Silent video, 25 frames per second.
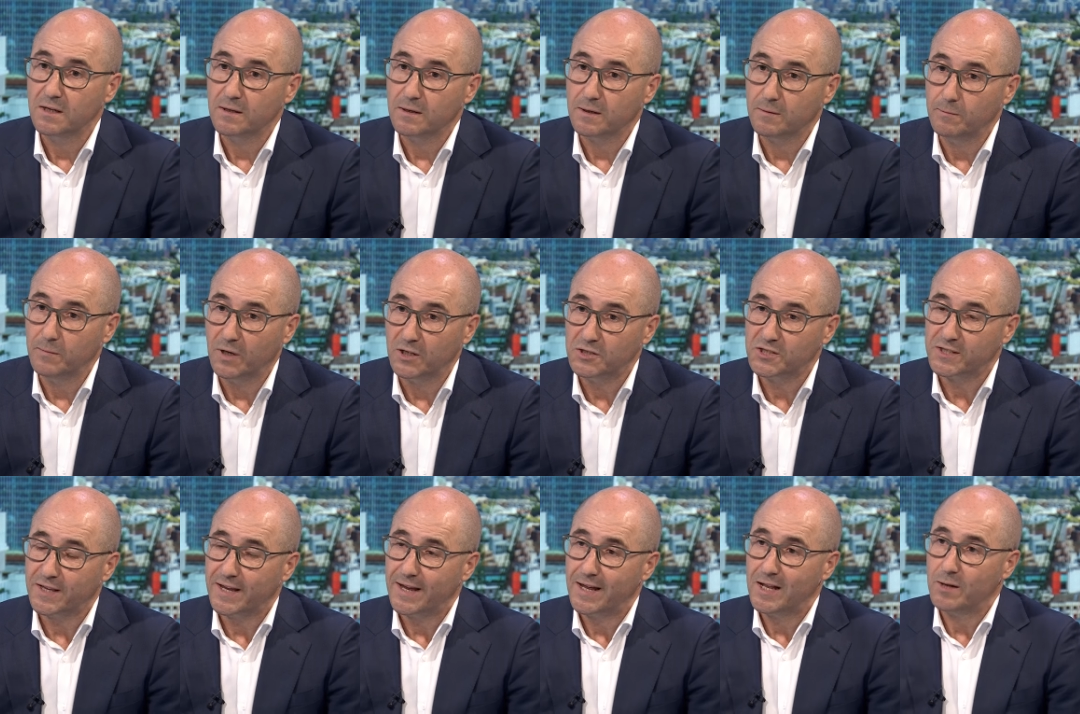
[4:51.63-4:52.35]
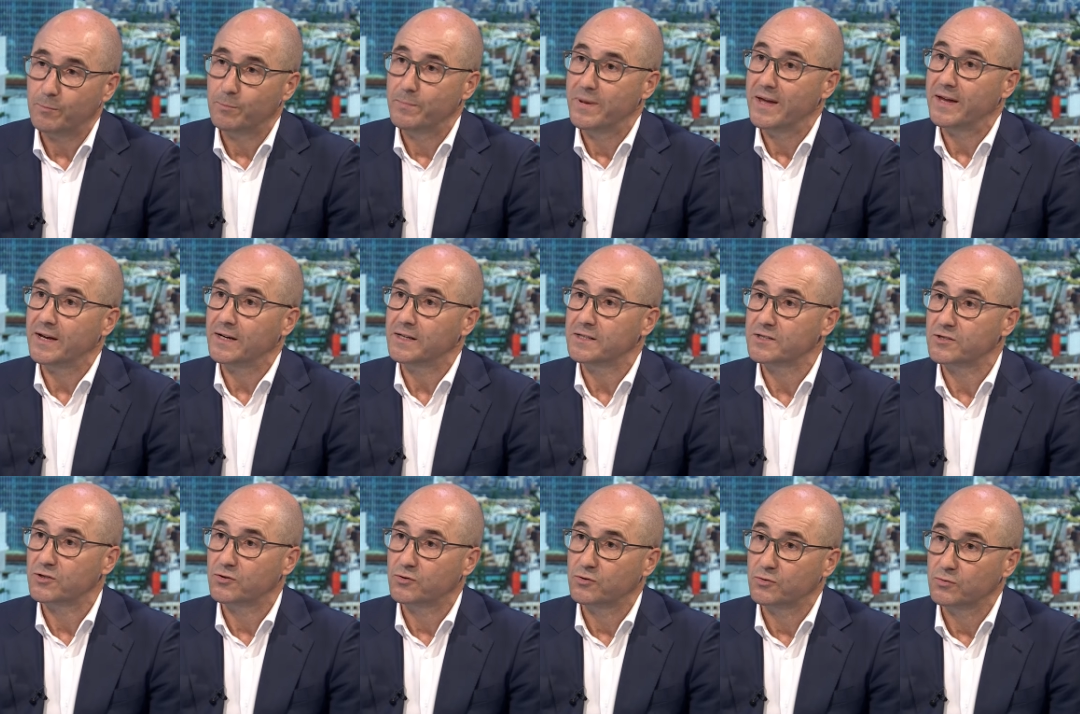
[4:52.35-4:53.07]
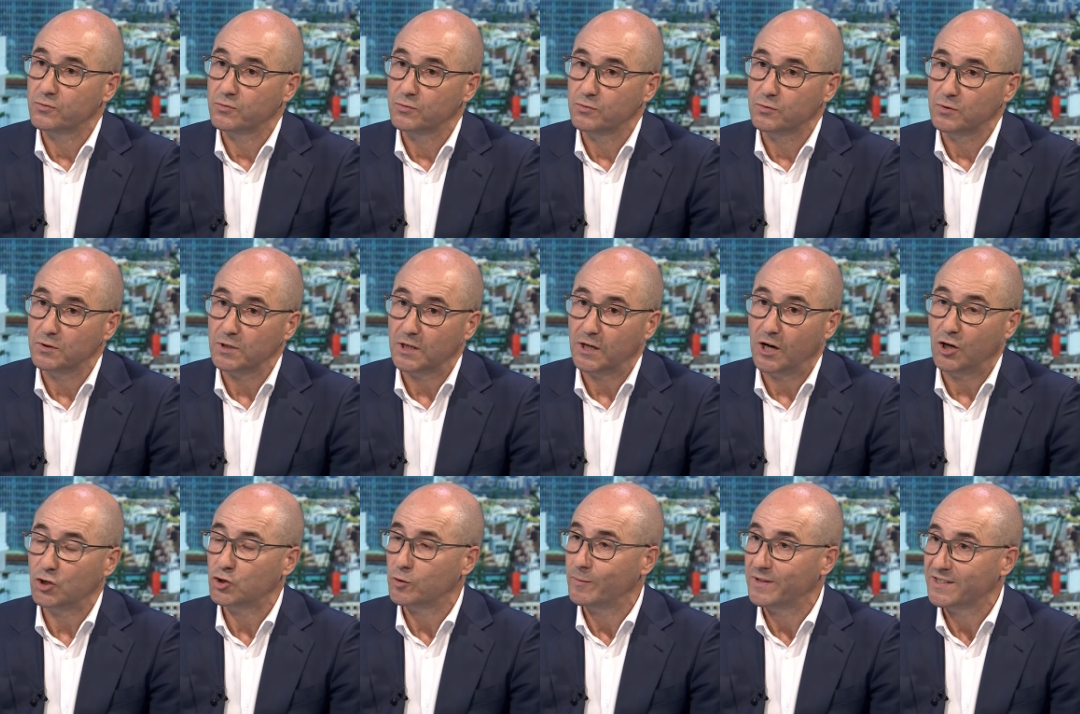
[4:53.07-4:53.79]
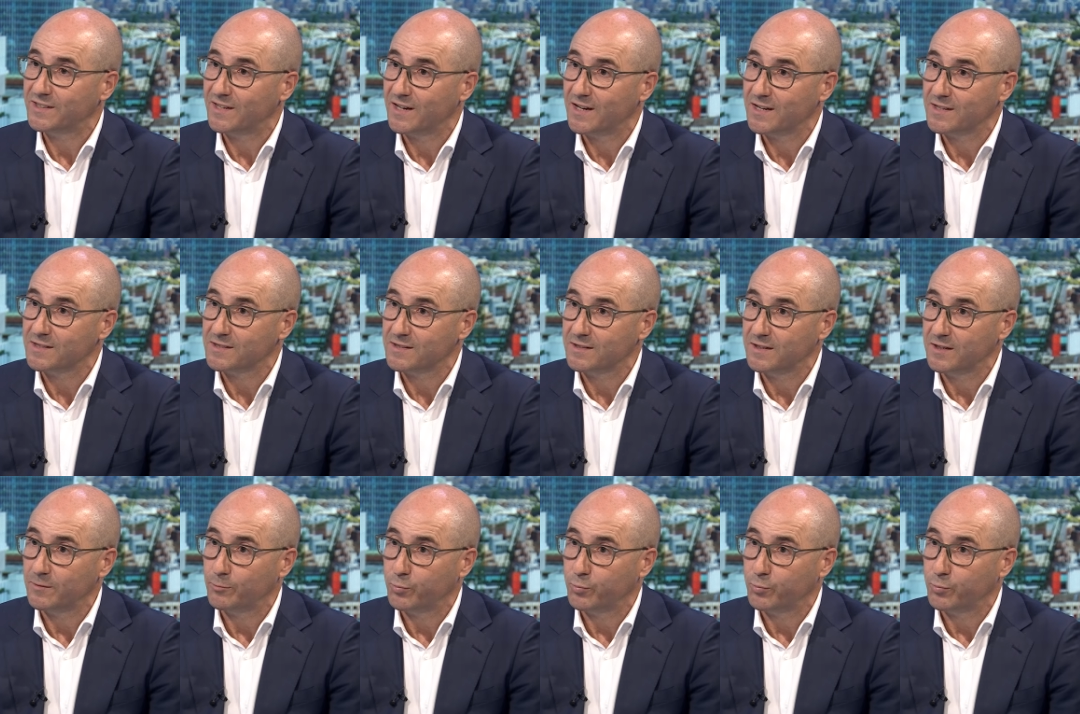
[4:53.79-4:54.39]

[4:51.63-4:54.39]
must help banks to automatize their